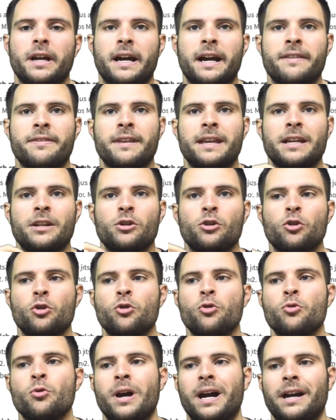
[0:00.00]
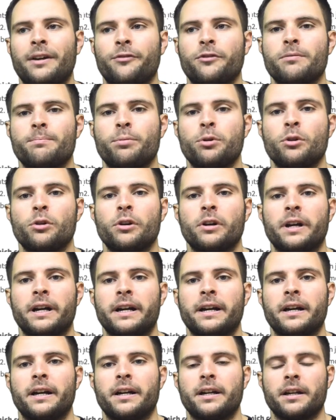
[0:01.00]
then you have to put
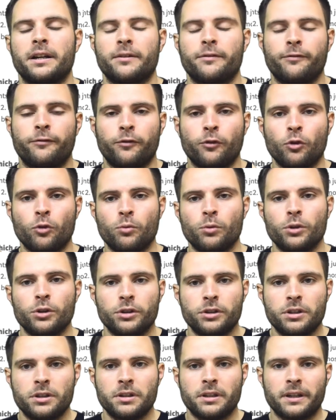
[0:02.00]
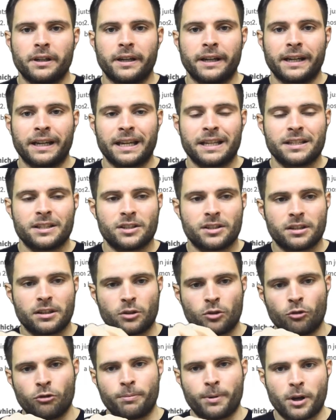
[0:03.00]
forward against
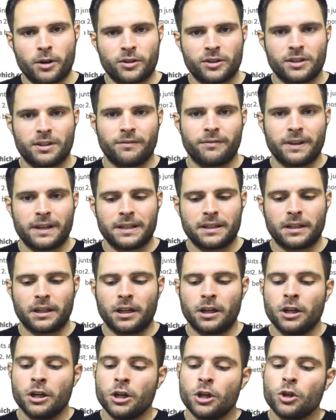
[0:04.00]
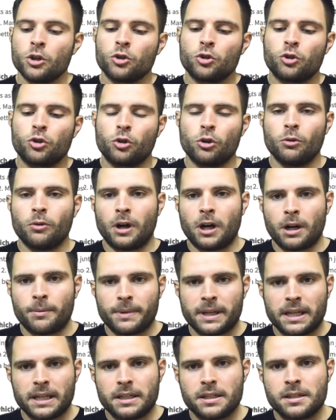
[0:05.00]
your opponent's defender 2
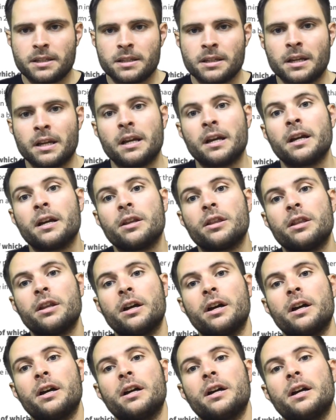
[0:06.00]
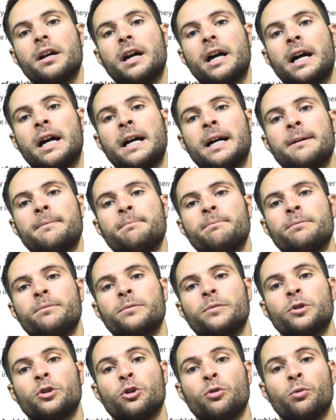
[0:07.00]
armies that
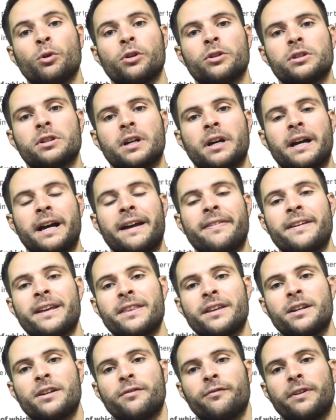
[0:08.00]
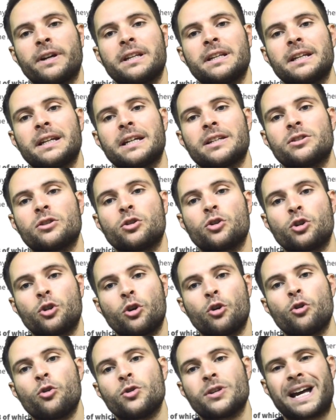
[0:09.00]
you want to, and then the defender gets to
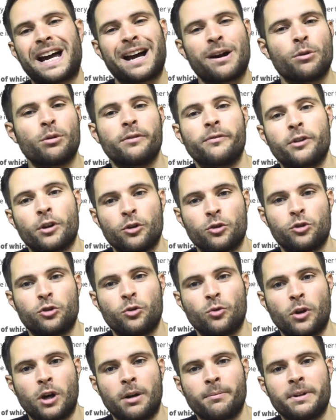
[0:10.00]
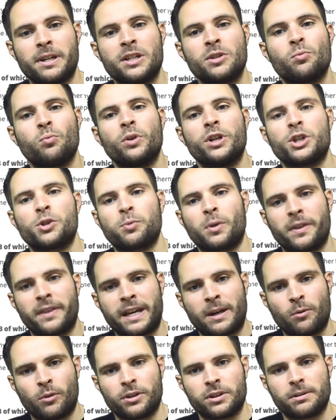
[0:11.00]
choose out of those 2 armies which one
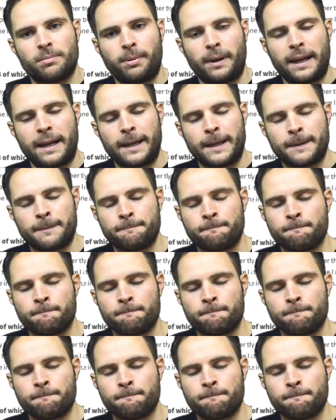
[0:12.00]
they want to play,